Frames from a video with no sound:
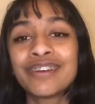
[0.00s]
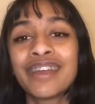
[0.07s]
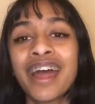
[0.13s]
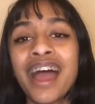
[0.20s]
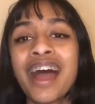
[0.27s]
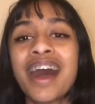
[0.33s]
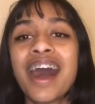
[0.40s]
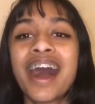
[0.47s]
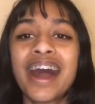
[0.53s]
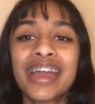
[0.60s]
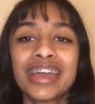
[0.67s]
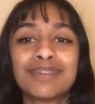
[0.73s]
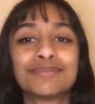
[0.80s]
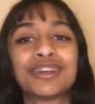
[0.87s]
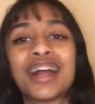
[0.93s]
I am your
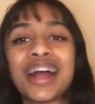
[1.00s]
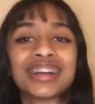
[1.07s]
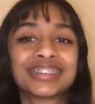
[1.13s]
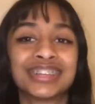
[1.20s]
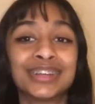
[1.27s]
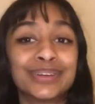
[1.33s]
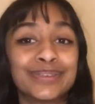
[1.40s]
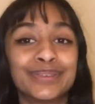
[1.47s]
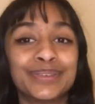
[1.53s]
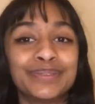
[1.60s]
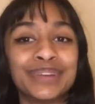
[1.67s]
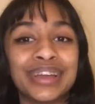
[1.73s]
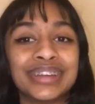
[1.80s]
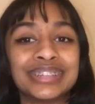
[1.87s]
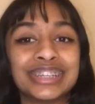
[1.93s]
accent guru, Ria
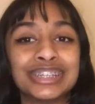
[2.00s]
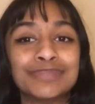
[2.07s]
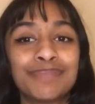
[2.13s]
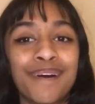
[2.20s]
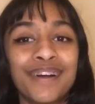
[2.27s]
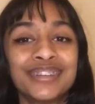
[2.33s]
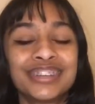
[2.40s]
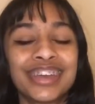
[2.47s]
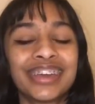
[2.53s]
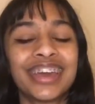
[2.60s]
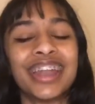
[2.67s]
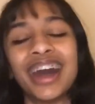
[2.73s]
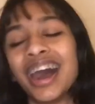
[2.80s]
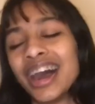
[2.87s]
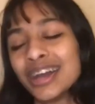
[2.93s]
Deshpande, and I
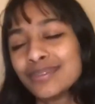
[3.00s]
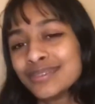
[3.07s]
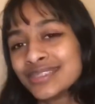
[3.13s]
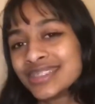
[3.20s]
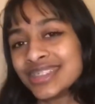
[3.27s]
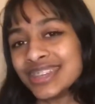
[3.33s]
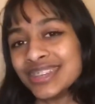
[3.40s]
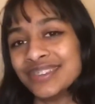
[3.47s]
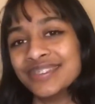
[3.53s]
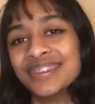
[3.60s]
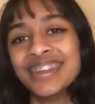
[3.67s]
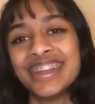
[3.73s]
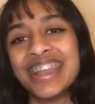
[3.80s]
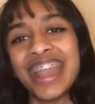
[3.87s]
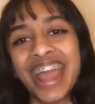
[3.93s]
will see you
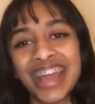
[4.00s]
next